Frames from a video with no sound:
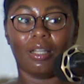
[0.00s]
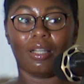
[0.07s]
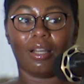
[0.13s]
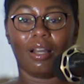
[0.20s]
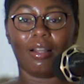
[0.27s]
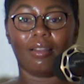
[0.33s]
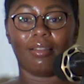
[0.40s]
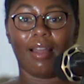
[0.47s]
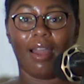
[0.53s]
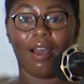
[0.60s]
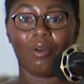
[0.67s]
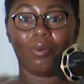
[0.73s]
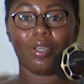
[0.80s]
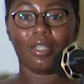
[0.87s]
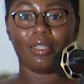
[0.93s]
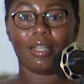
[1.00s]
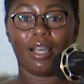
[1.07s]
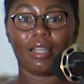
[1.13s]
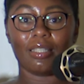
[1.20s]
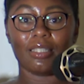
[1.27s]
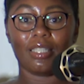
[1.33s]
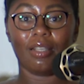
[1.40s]
allowing
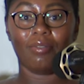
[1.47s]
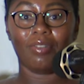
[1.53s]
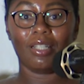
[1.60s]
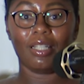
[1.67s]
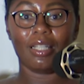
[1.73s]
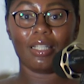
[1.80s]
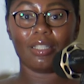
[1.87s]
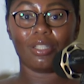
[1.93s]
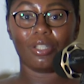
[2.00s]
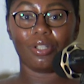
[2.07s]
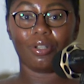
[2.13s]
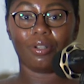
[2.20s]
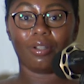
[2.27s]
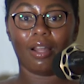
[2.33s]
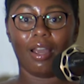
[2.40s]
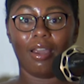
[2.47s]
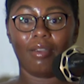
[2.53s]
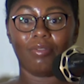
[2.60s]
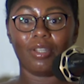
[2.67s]
negativity into your life,